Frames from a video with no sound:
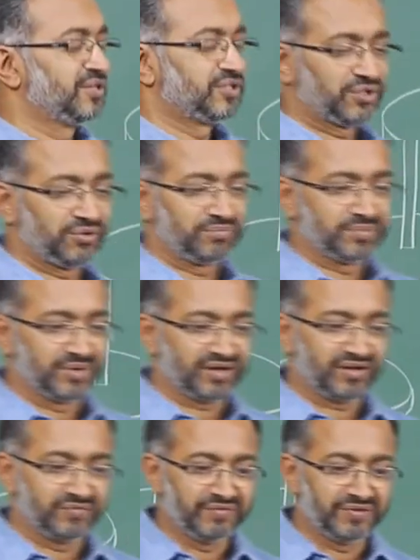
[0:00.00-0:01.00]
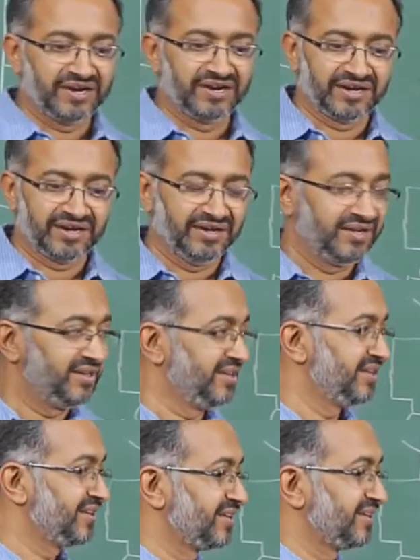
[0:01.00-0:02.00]
So we will, are
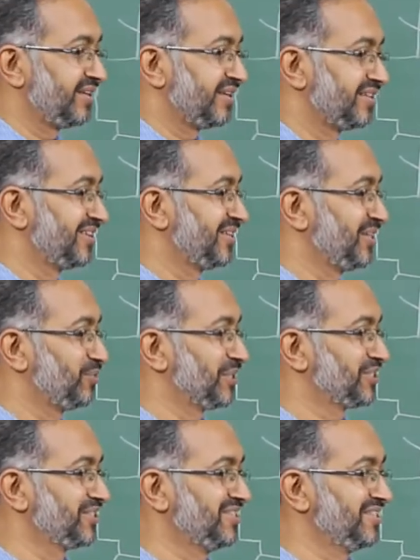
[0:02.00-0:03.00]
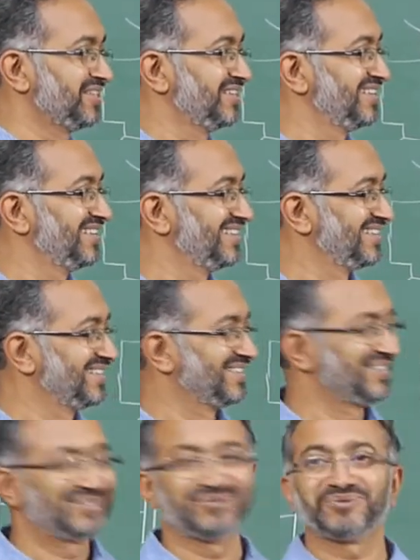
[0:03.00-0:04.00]
there any questions?
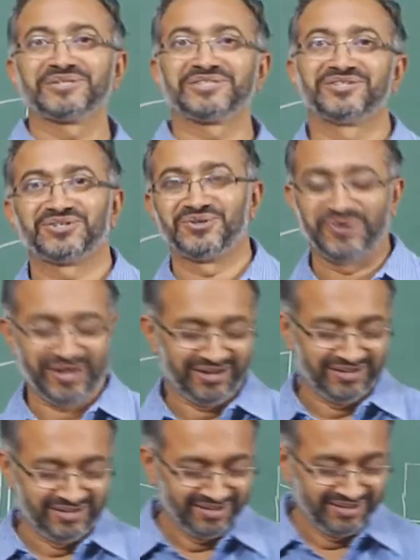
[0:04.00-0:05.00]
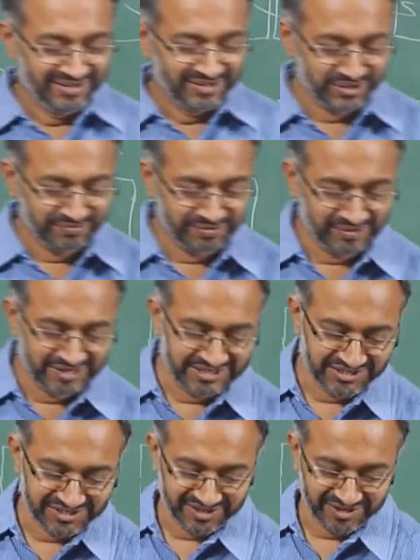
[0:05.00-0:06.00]
No questions, okay. So we will
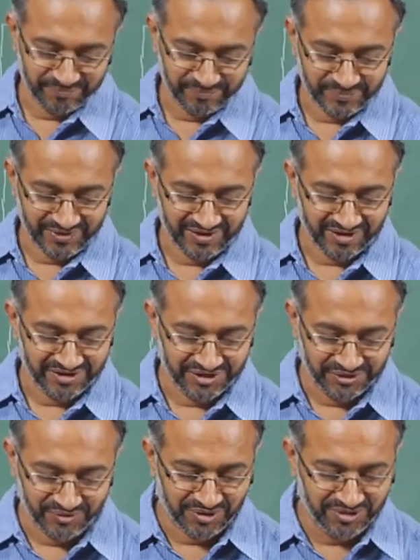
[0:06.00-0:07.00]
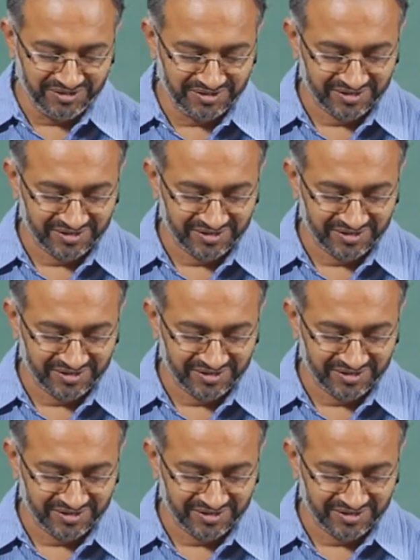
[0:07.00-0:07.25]
just continue on.